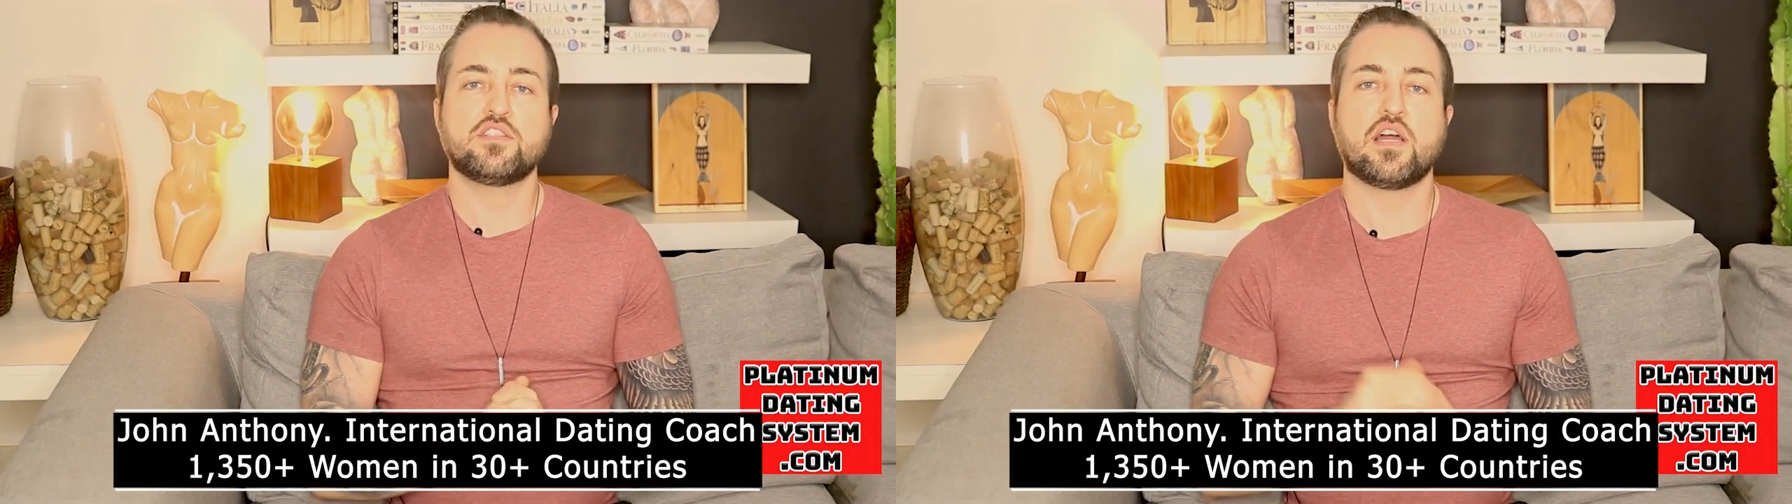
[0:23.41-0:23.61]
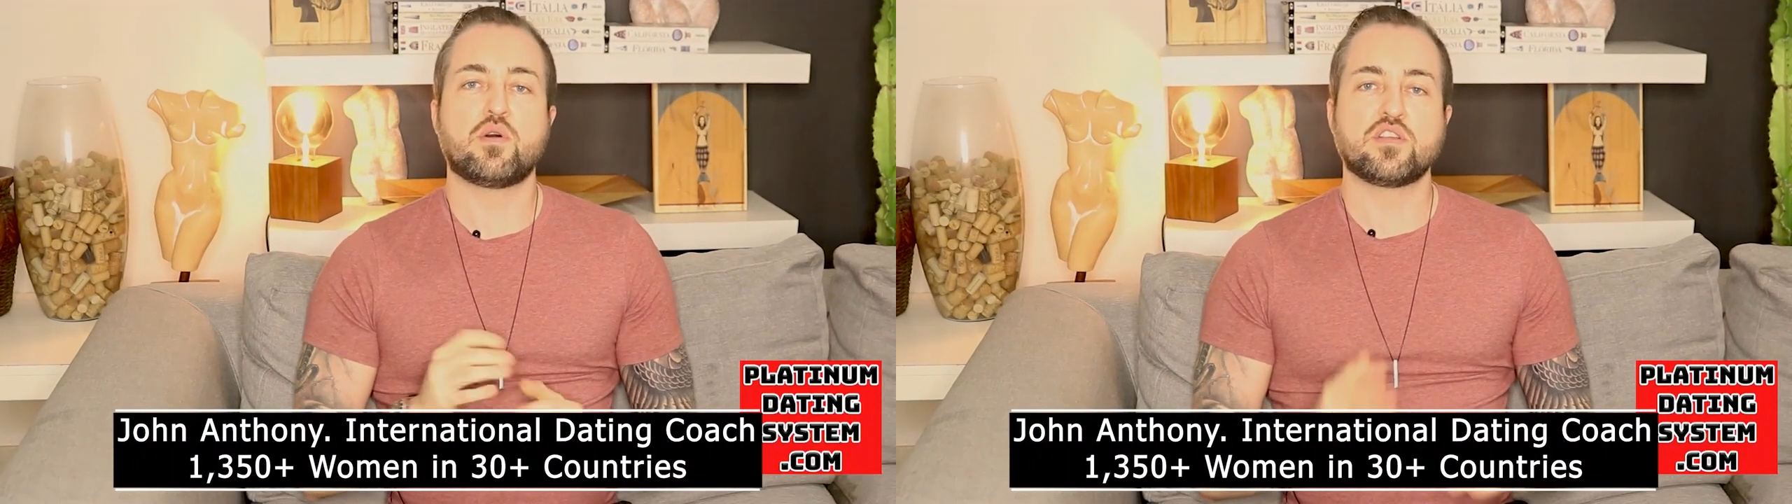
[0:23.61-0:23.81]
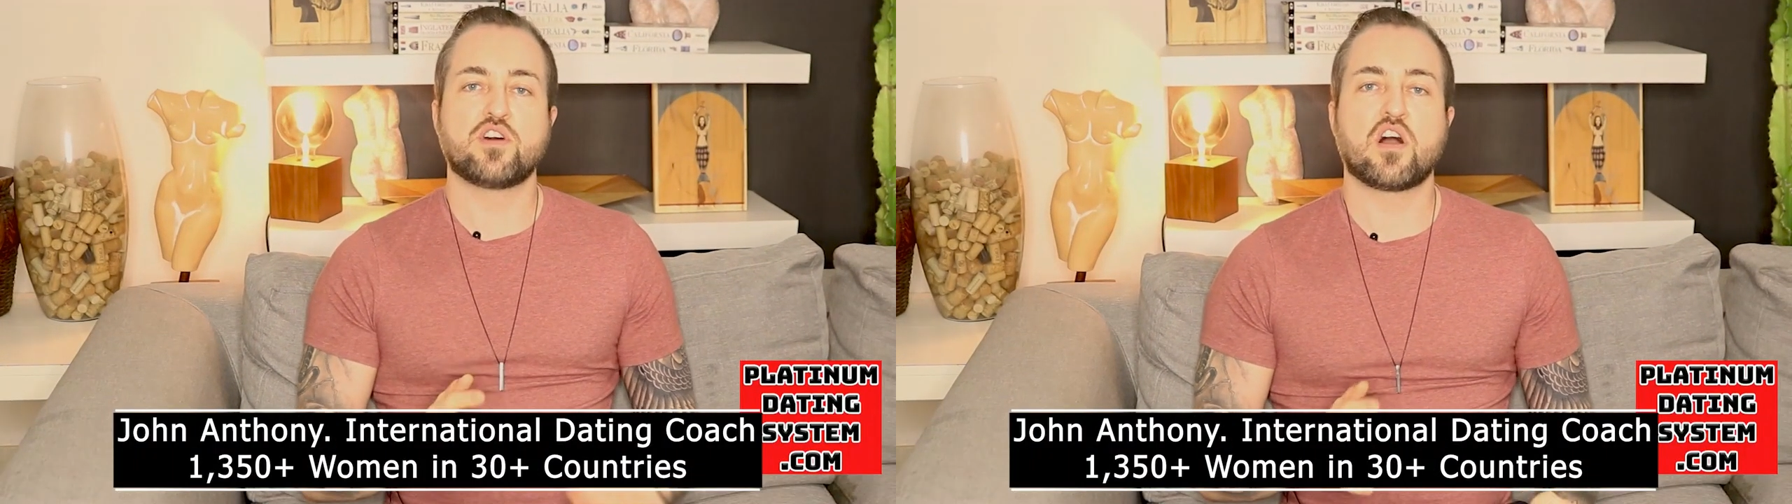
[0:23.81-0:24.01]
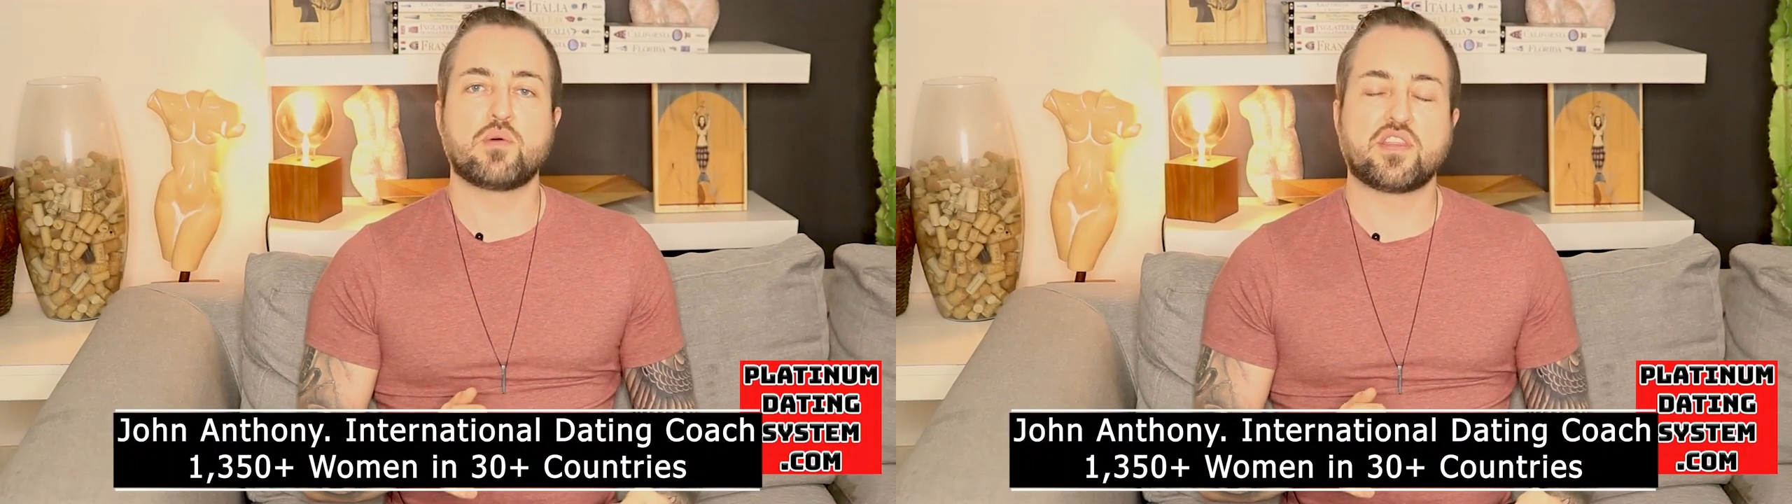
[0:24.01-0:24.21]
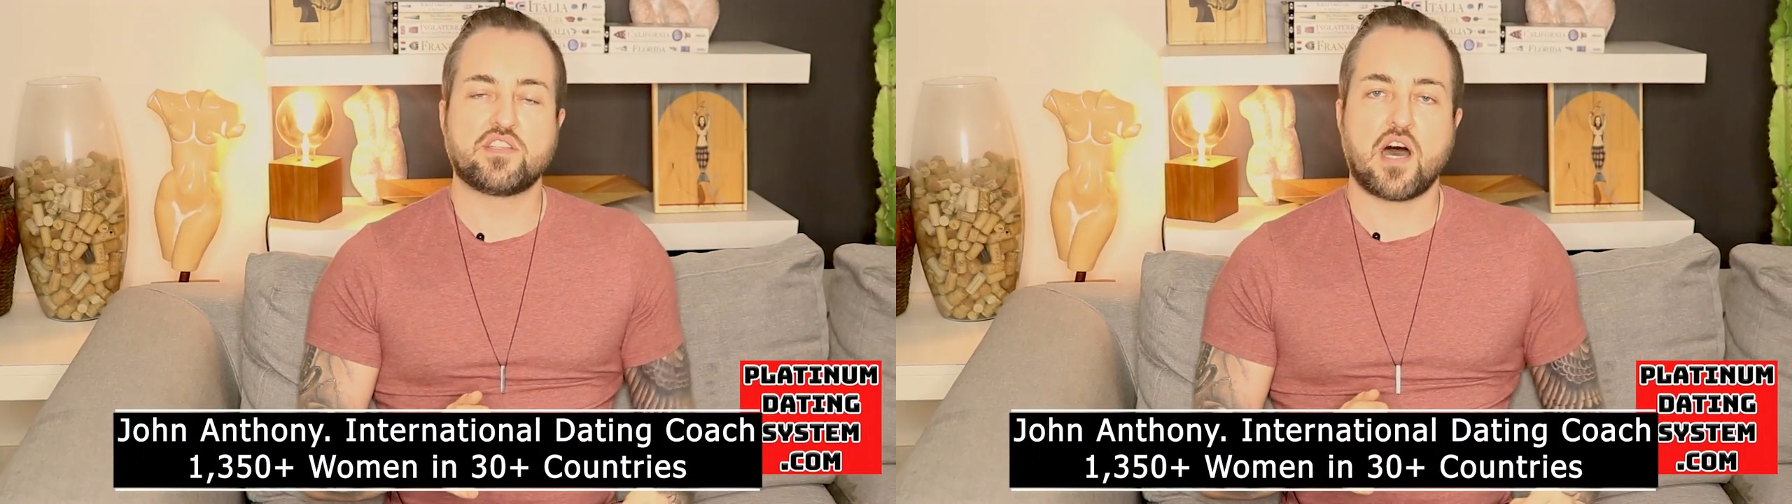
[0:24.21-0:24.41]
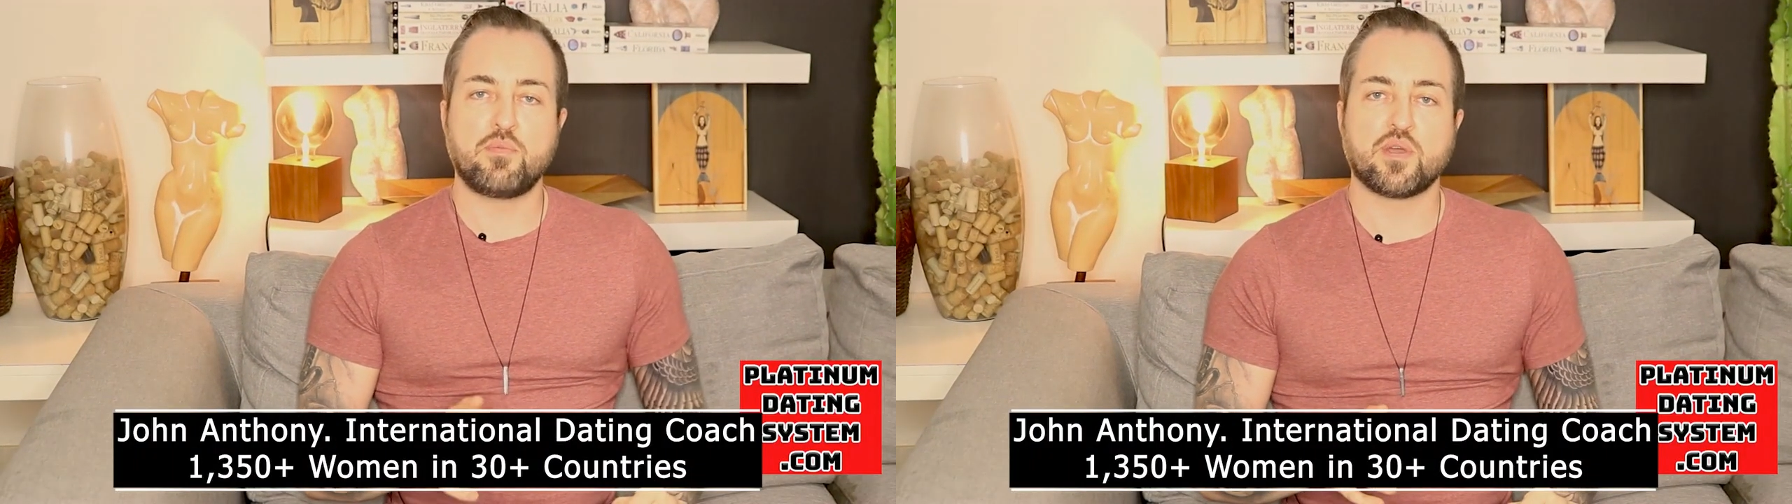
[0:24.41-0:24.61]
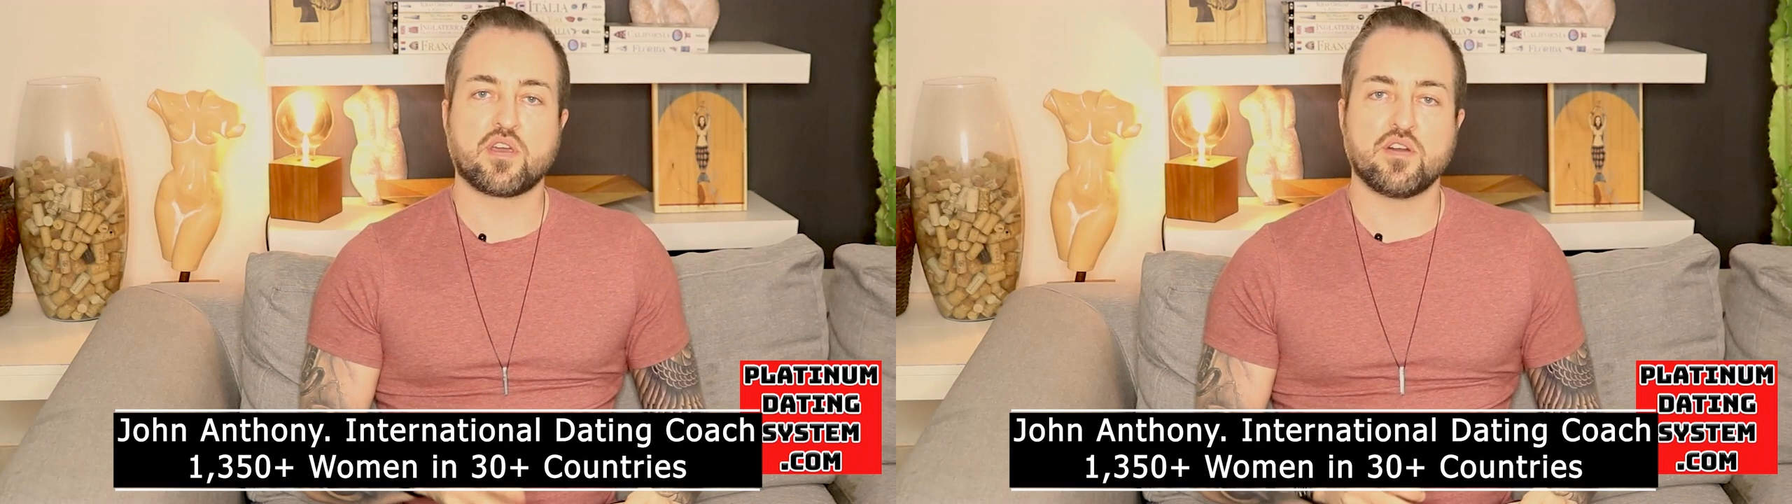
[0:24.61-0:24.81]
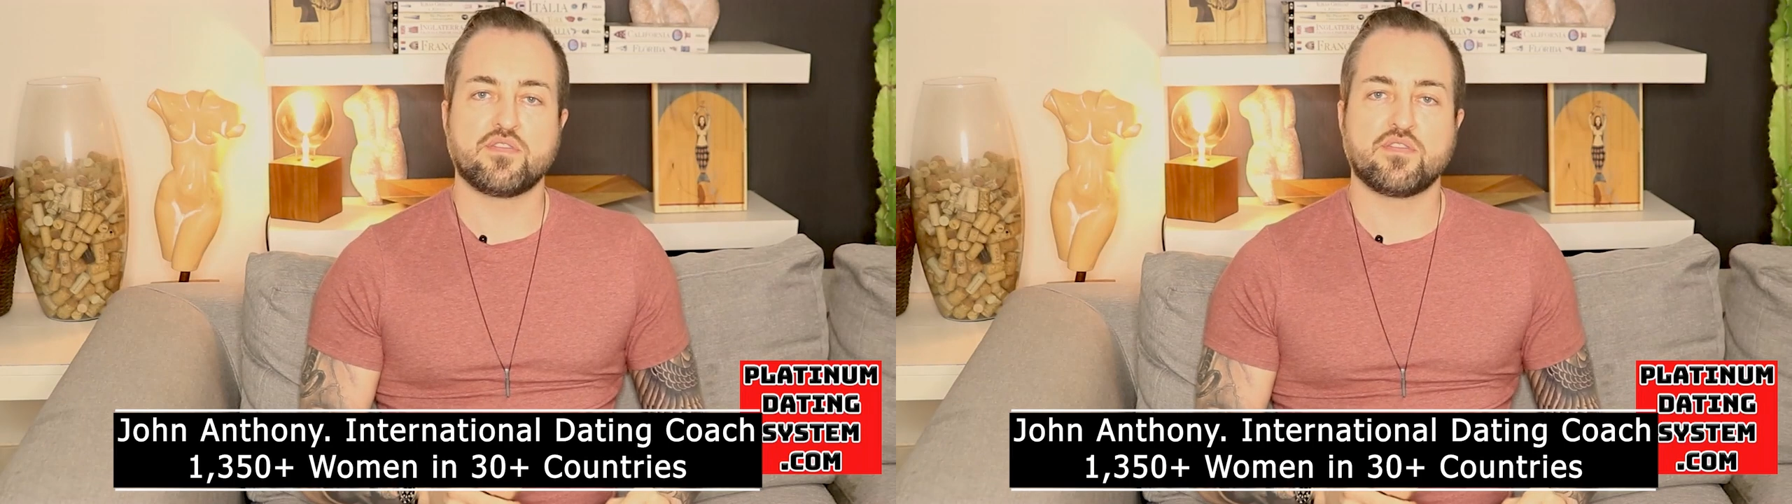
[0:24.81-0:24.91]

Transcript: Today I want to talk about the topic